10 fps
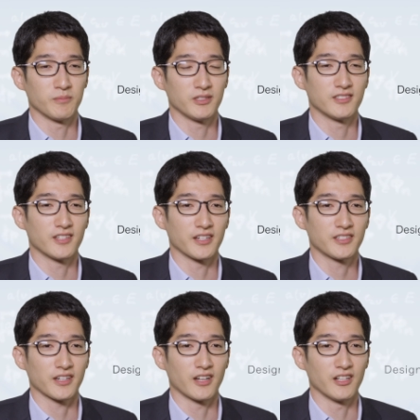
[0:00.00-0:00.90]
Omni
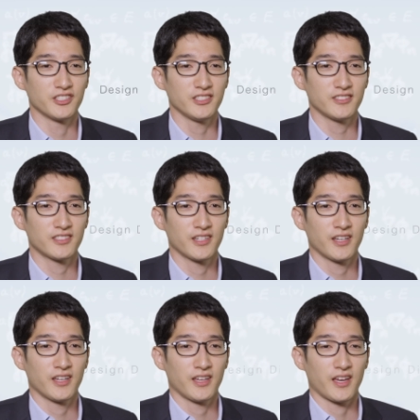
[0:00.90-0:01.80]
Design Technologies.
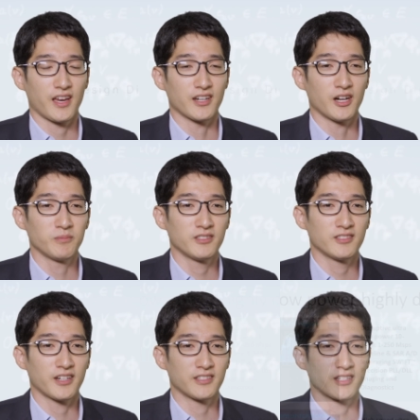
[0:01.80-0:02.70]
At Omni
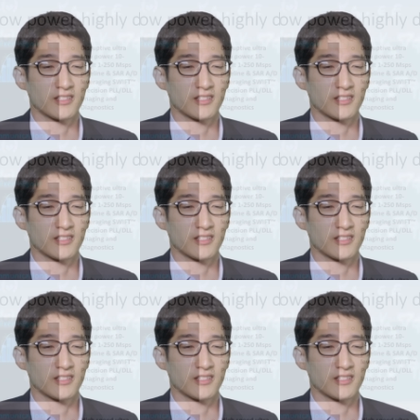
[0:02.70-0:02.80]
Design